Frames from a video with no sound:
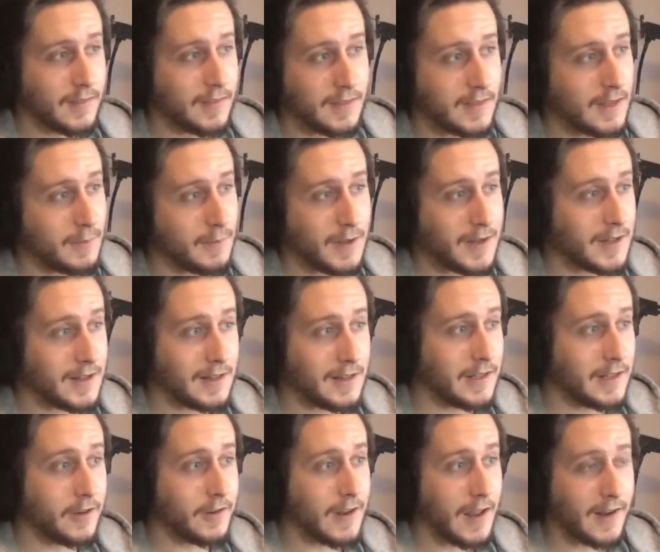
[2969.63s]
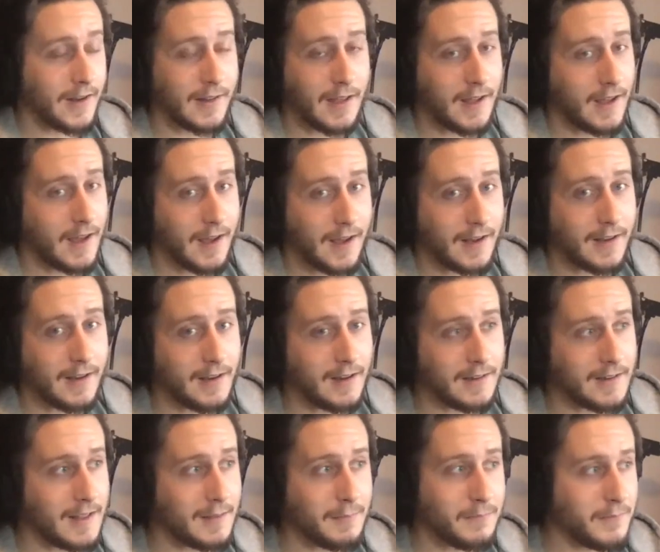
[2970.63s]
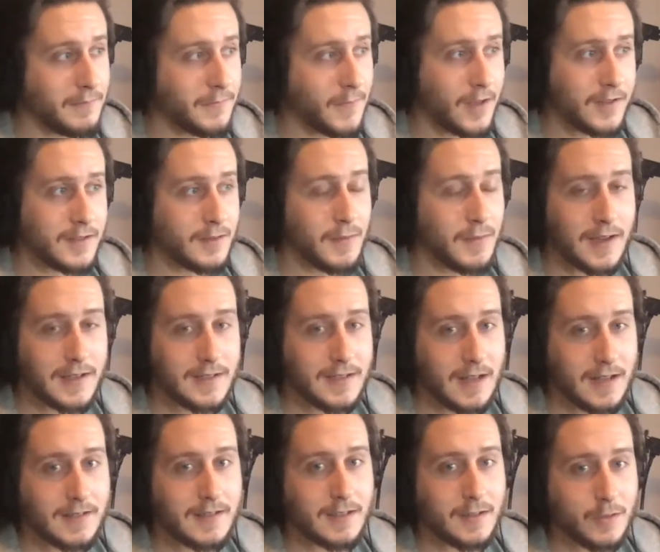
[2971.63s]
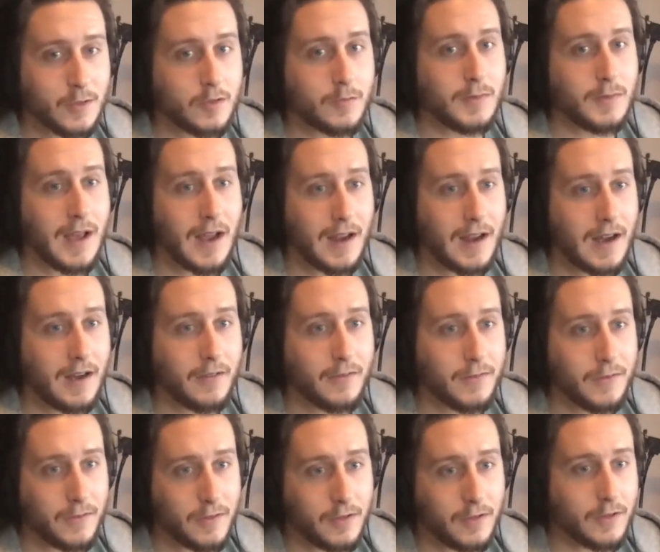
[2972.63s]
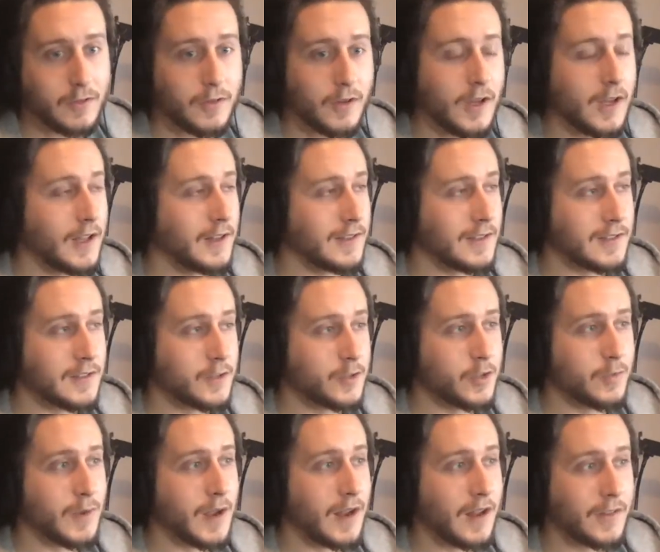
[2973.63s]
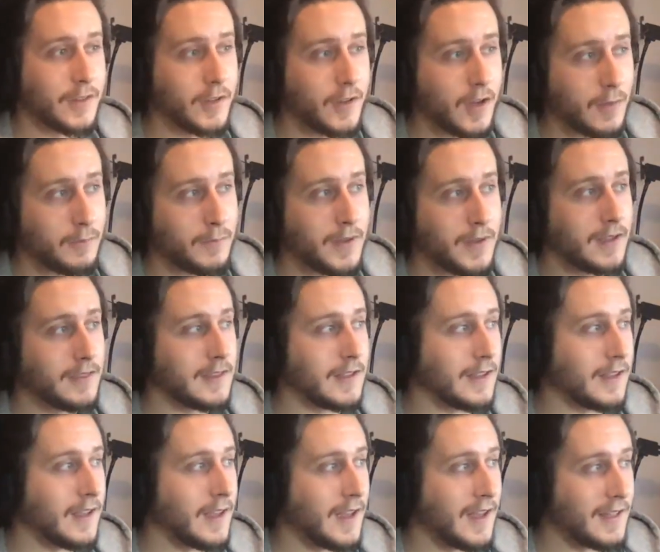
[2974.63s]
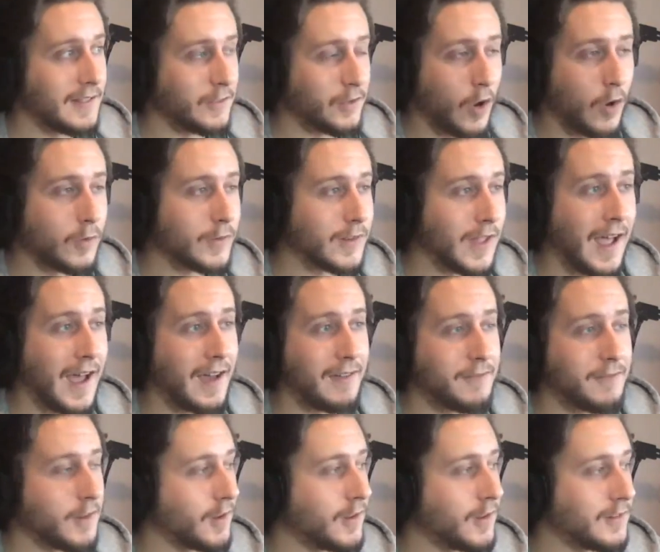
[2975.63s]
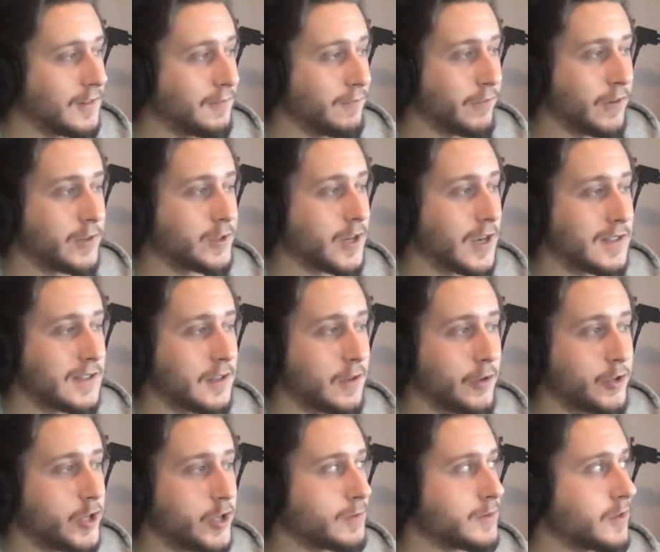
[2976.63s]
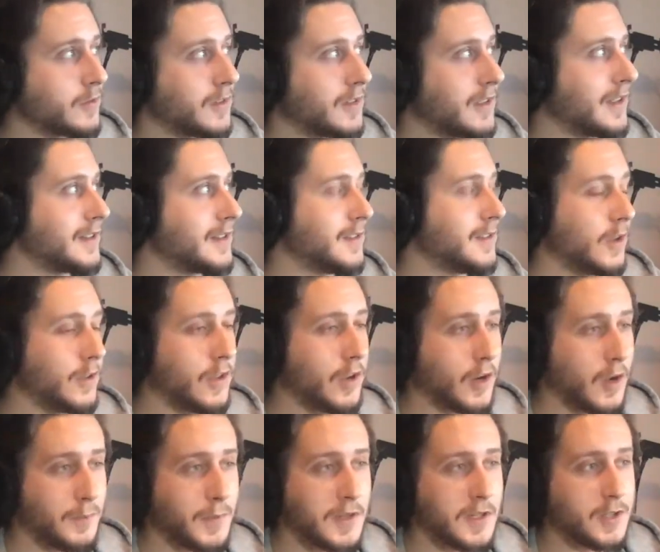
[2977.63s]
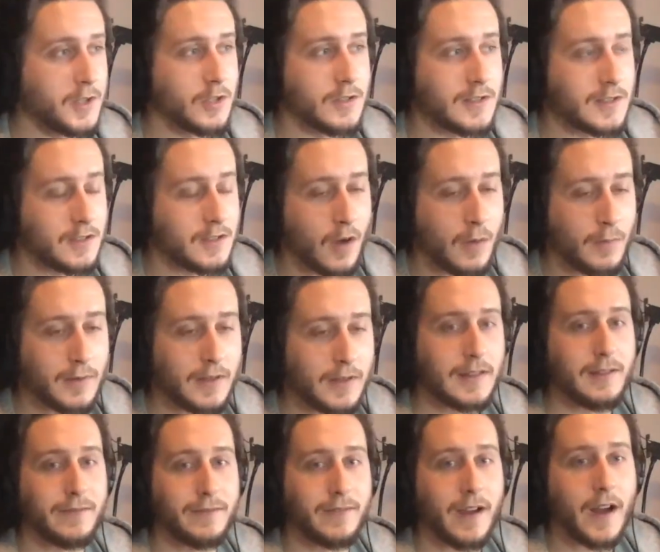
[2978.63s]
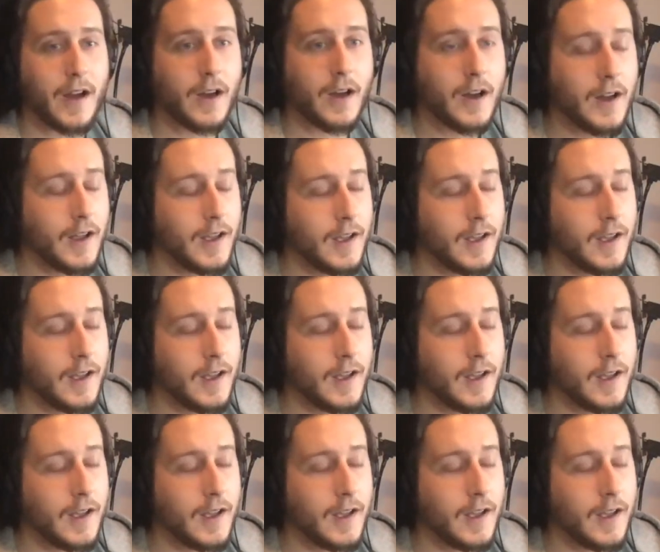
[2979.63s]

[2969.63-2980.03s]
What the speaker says: they made it clear like that doesn't make sense. It should be allowed to Tesla should be allowed to compete. They don't have a franchise dealership, so the competition is completely fair.